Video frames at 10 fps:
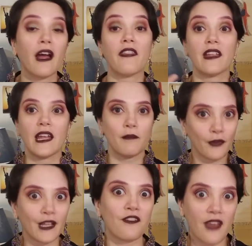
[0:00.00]
and then a
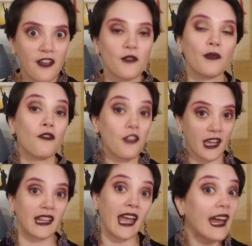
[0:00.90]
pretty sizable
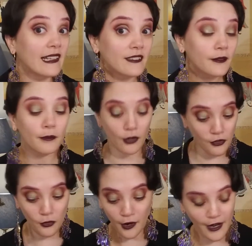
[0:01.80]
secondhand
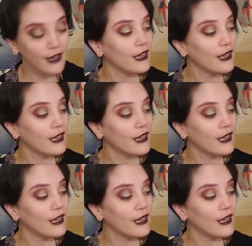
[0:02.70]
bookstore.